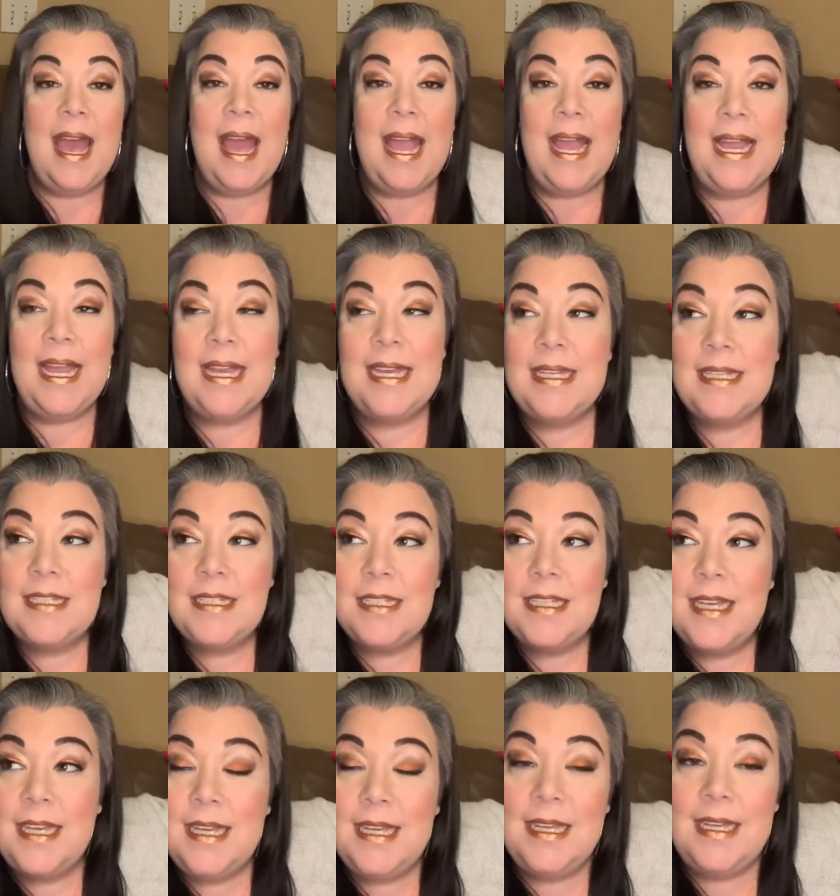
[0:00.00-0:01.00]
And
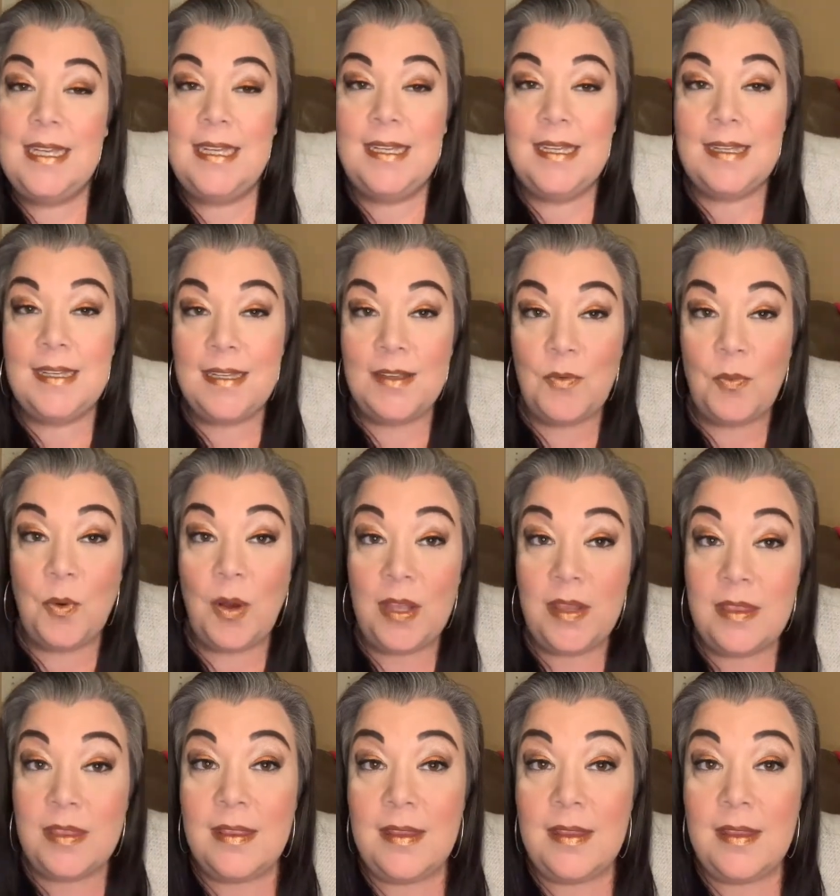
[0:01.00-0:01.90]
what